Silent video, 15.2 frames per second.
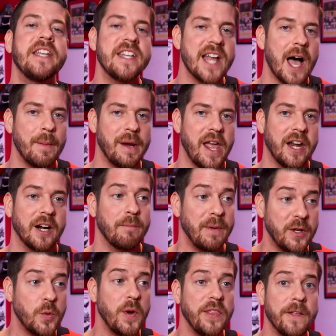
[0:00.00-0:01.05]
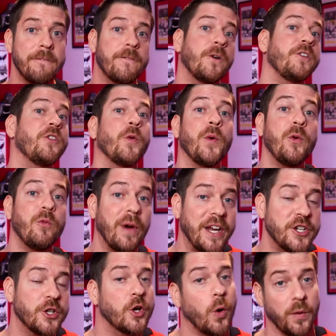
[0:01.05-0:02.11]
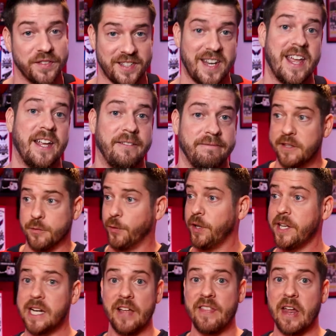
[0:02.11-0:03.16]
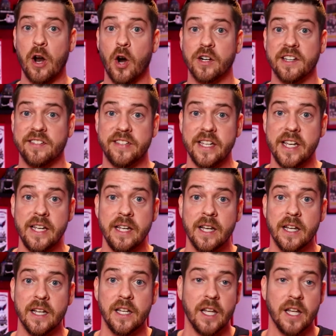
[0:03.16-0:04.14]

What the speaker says: denominator between the first three Ranger goals today. It's really not that hard to see.